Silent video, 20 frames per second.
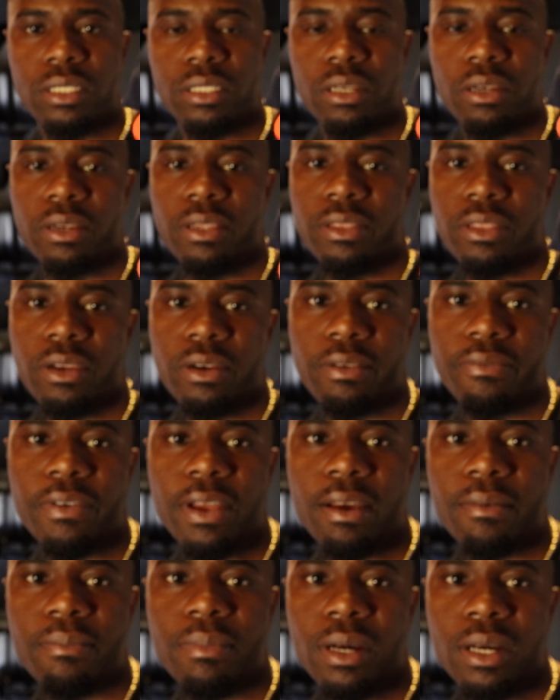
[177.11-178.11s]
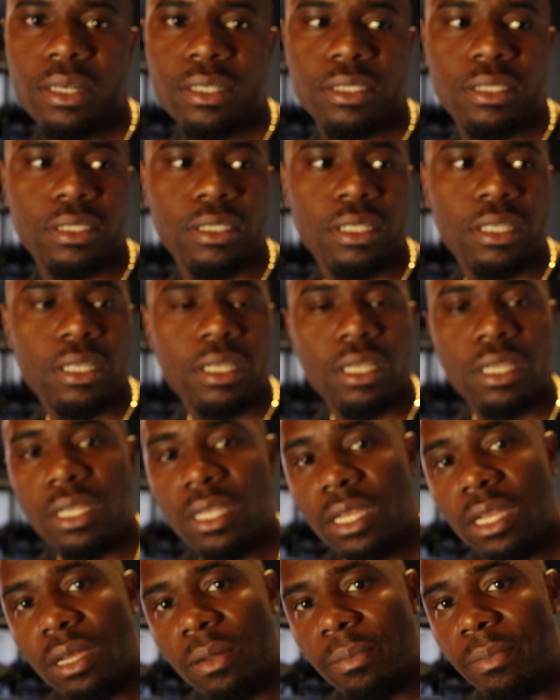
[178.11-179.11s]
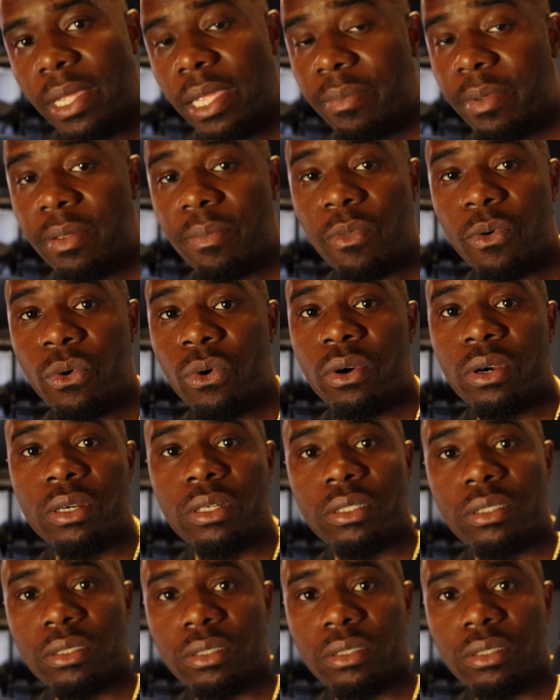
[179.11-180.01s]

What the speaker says: 35 bucks, maybe more.